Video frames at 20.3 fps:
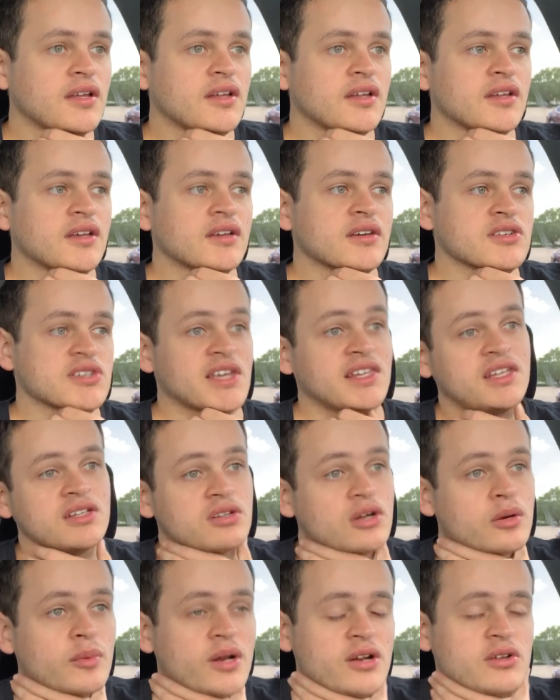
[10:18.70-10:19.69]
Because I
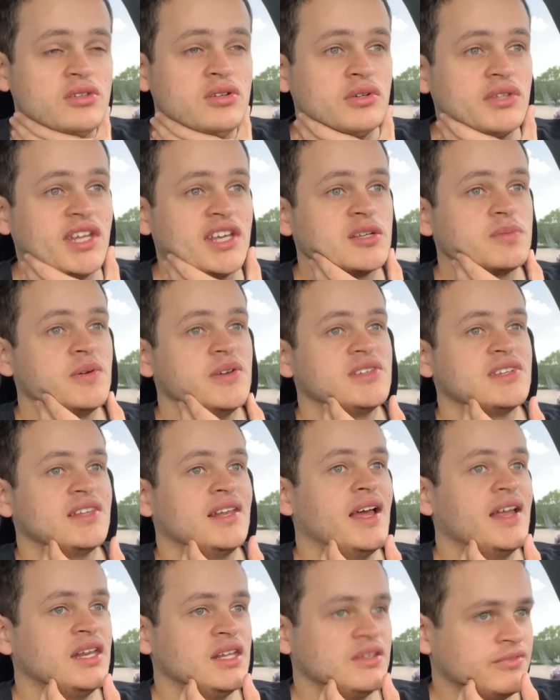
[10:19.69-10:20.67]
think Terminator 2 takes place in
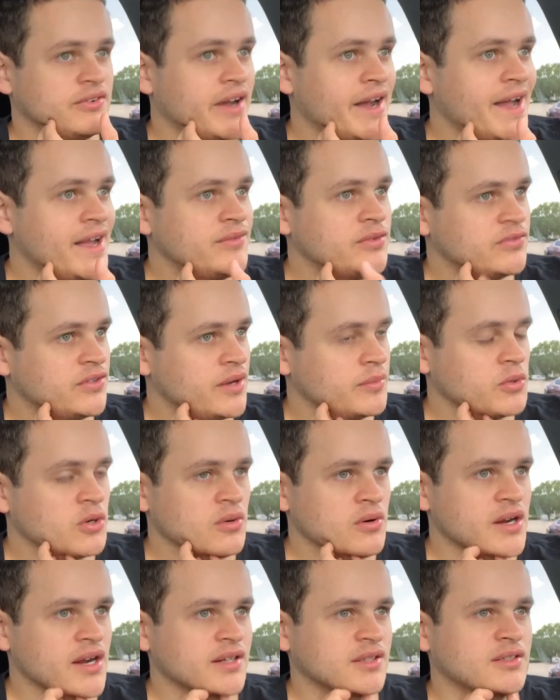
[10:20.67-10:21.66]
95, if I'm
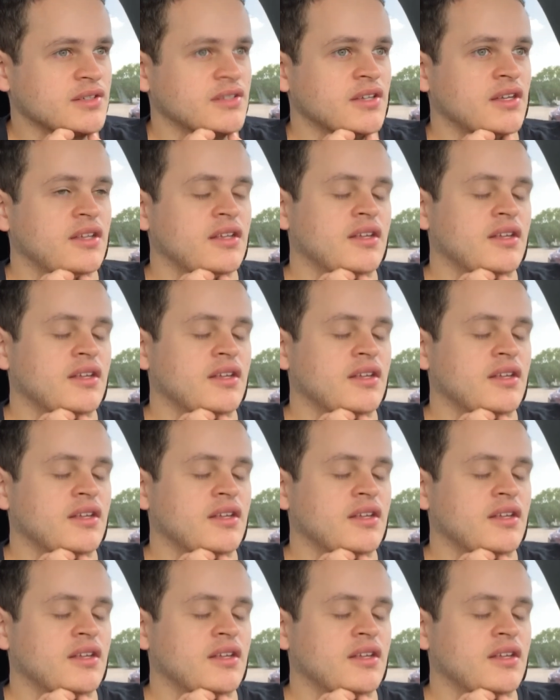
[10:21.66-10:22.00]
correct.